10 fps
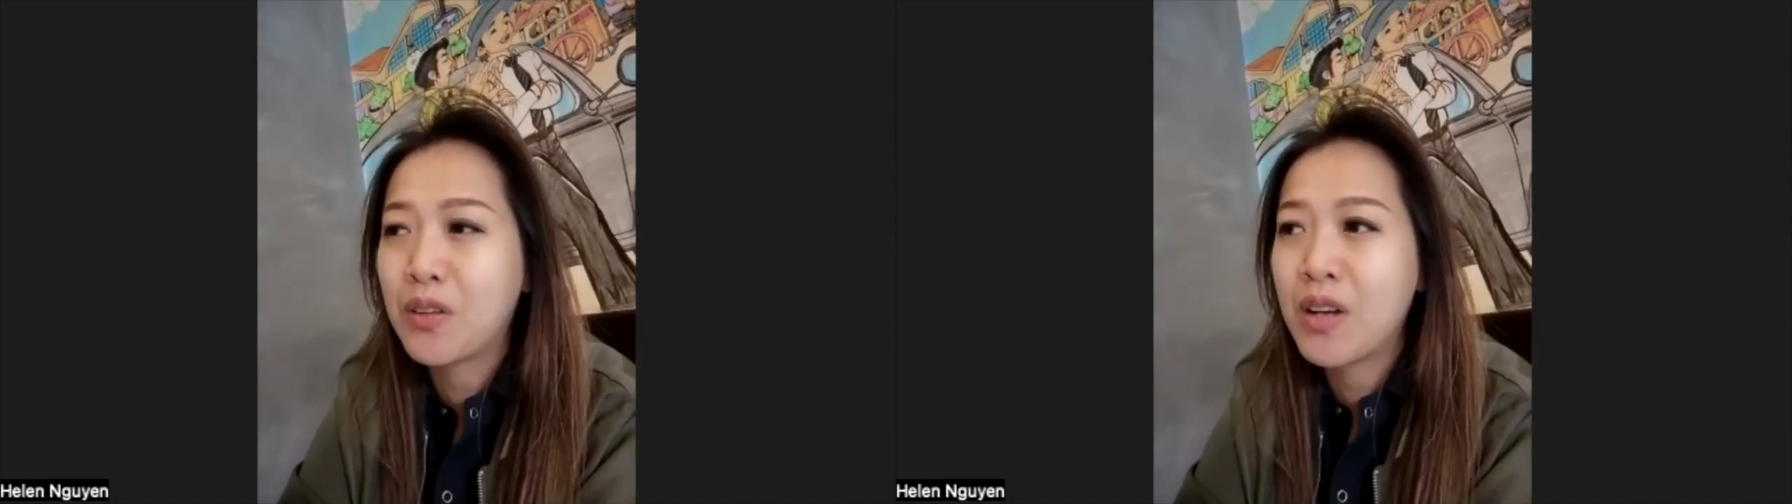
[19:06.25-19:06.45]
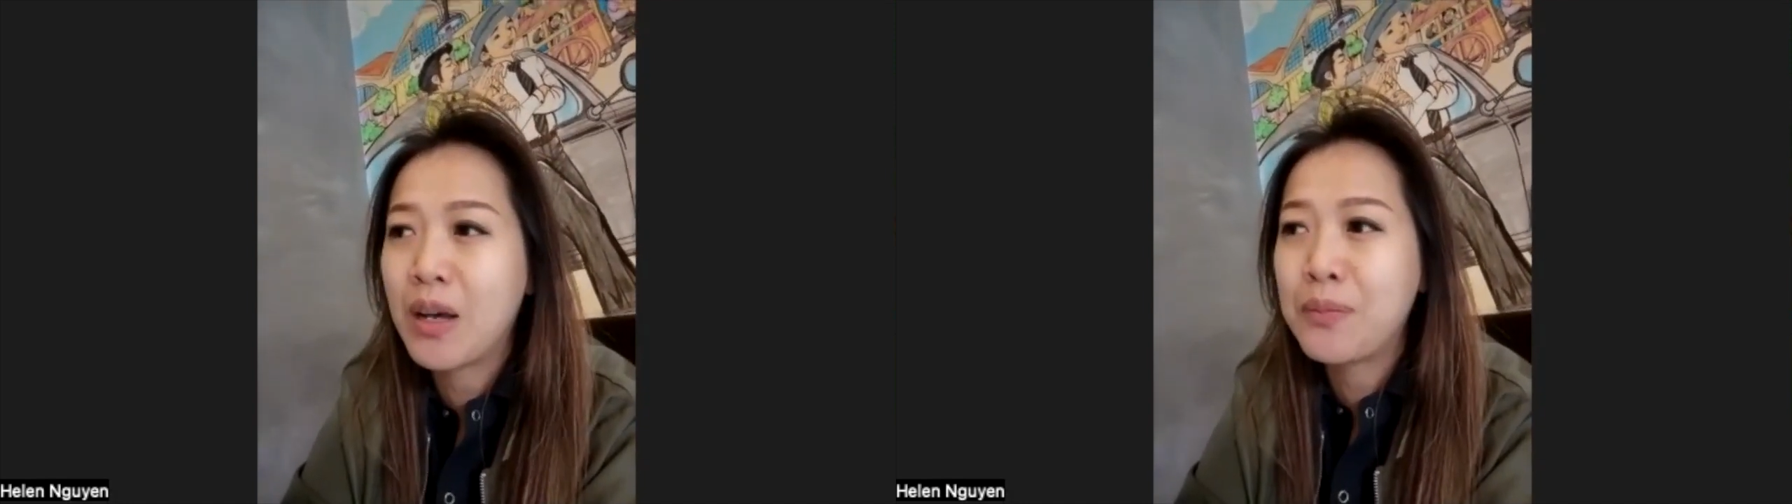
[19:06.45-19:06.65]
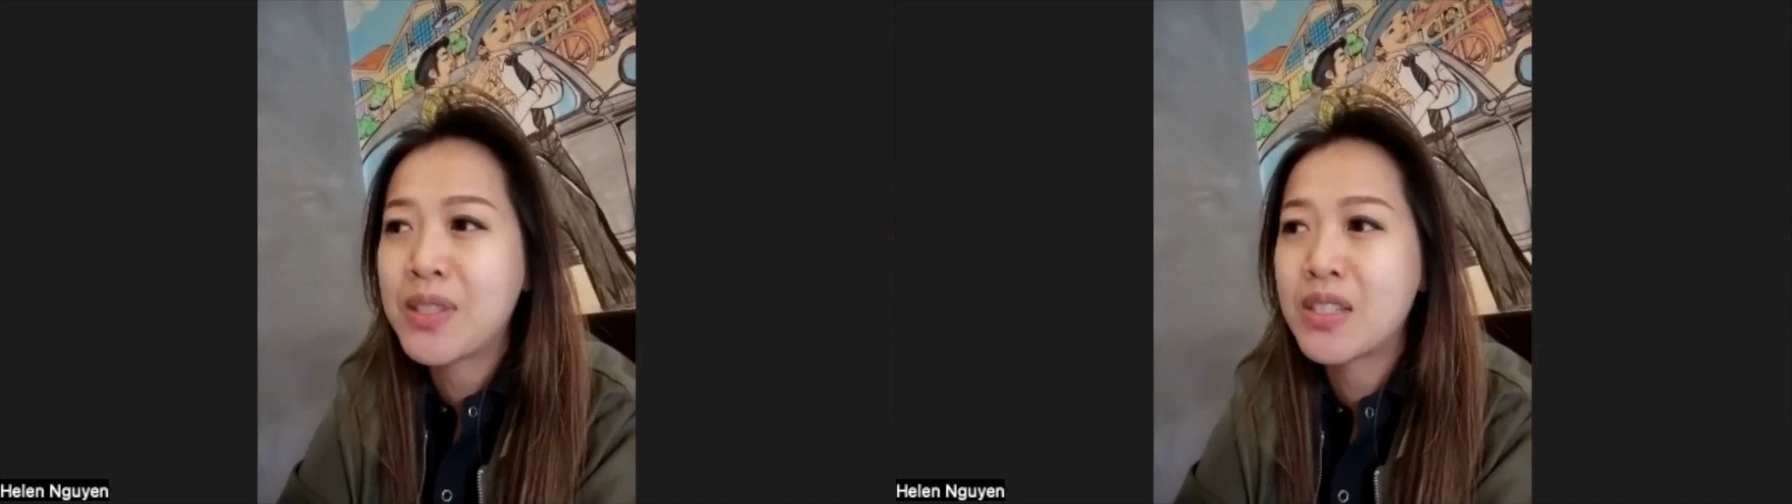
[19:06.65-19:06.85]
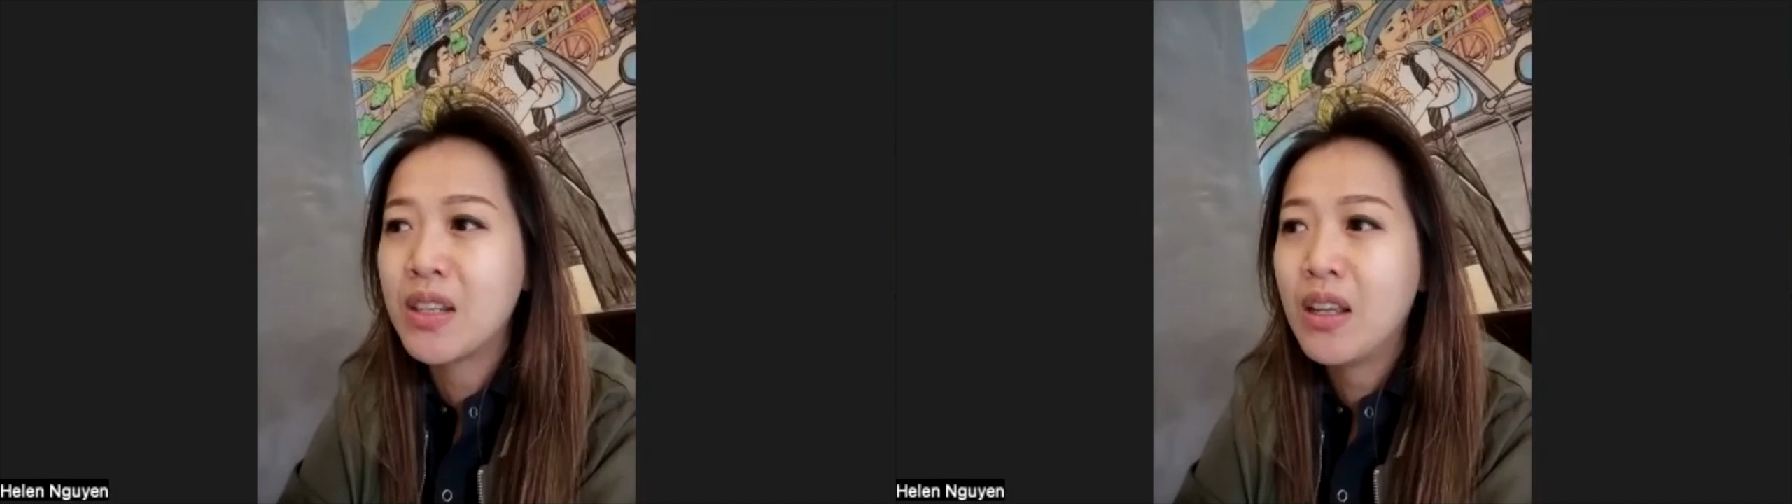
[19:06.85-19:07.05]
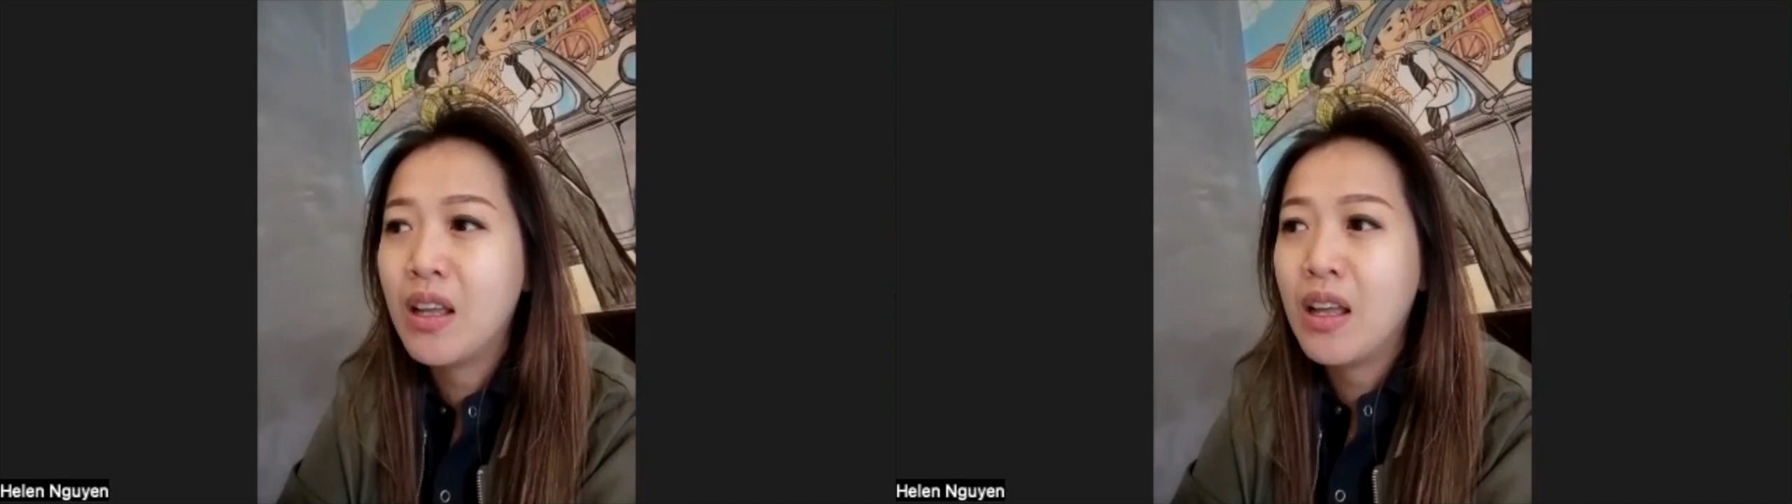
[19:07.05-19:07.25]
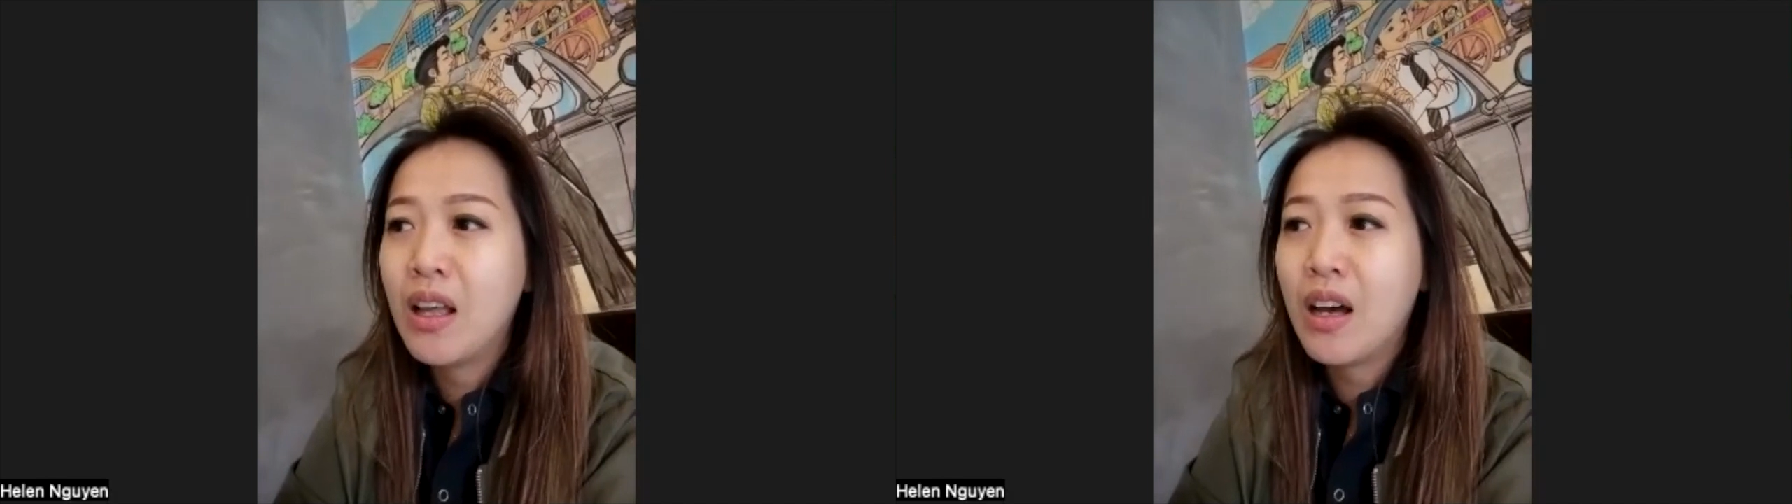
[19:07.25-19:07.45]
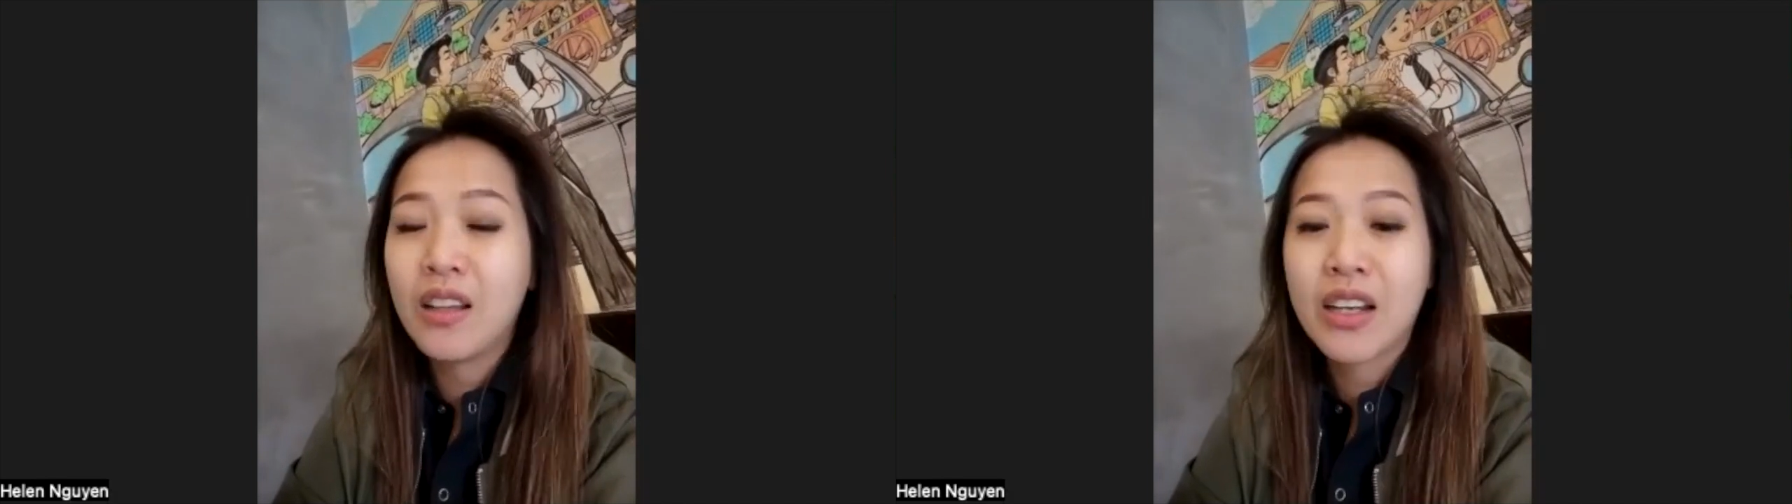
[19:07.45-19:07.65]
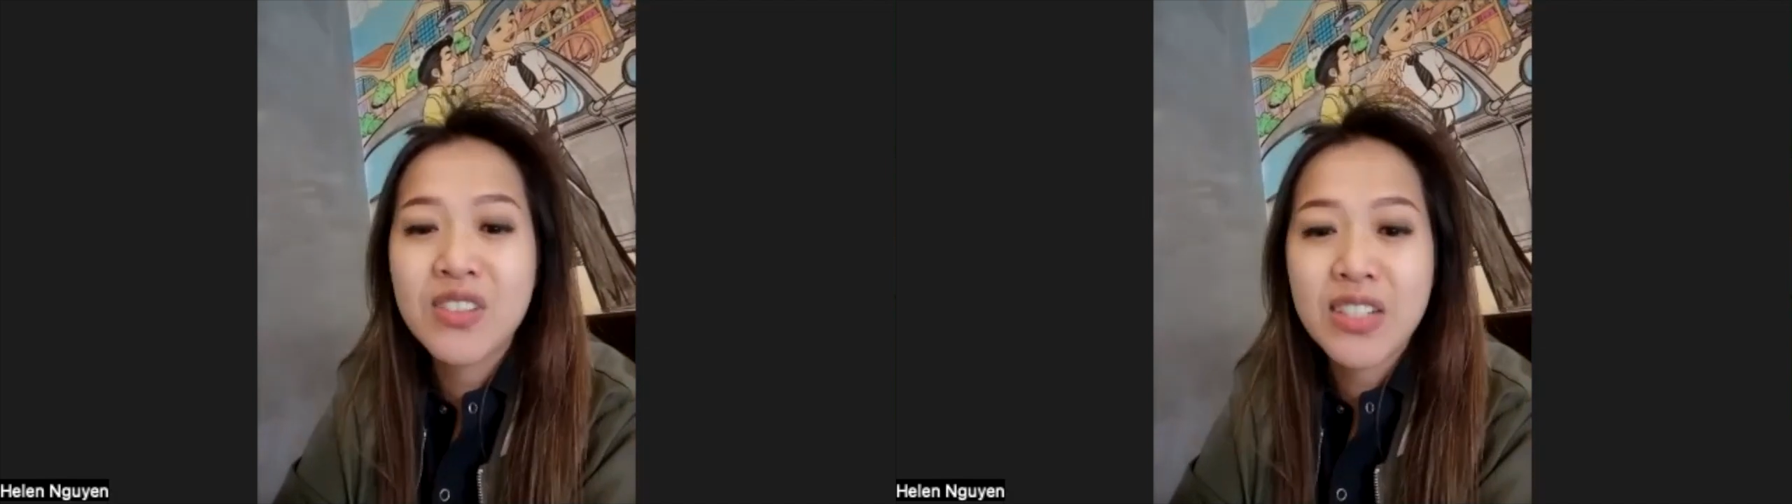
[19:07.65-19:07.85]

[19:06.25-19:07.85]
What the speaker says: comes a lot of